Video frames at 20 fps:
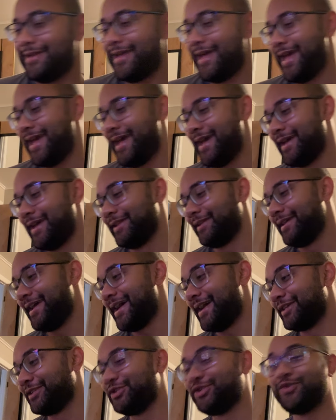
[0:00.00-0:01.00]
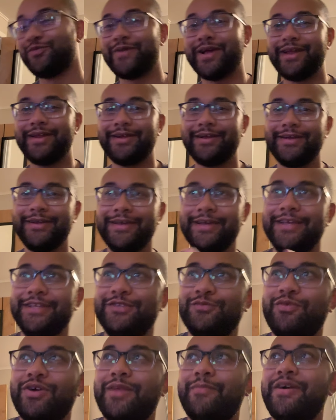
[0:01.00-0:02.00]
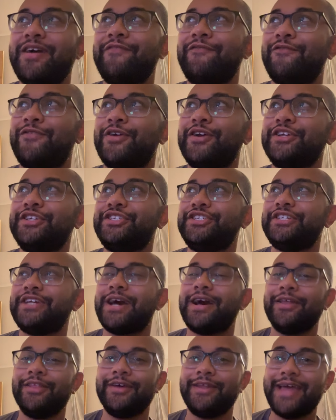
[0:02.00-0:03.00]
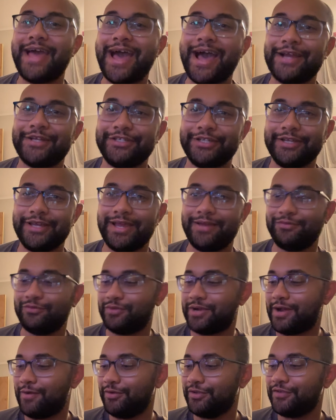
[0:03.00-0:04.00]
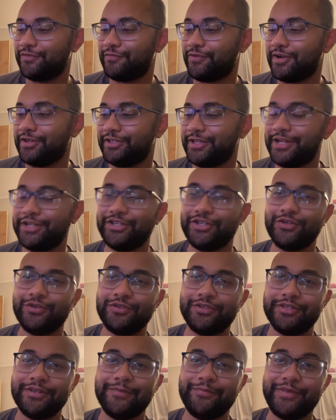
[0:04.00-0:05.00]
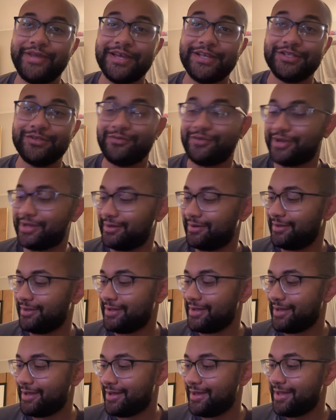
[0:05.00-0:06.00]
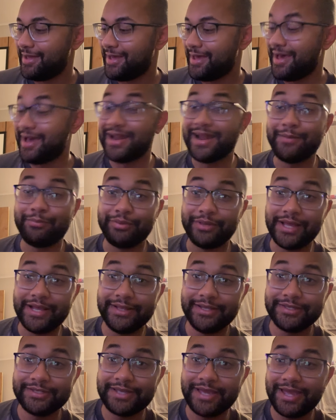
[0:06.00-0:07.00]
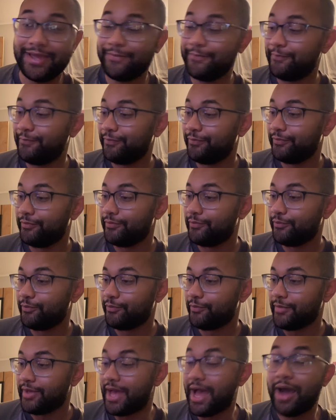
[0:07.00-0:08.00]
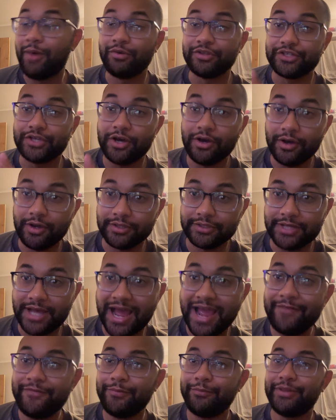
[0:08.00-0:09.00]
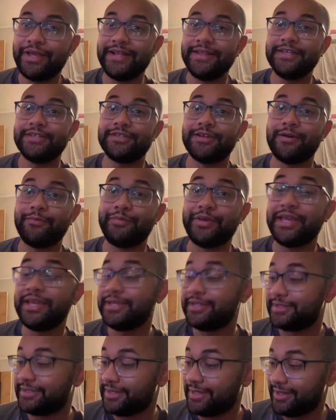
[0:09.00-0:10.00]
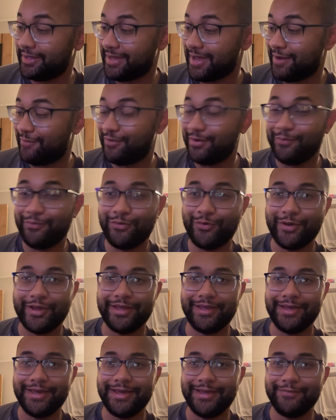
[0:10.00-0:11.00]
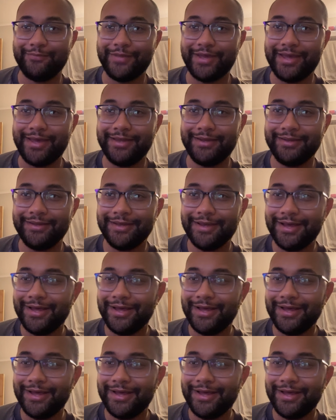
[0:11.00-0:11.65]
And yes, Tomb Raider is one of my first childhood action games. When I was first introduced to the PS1 and I played this game, I was hooked. I even played this on PC at one point and man,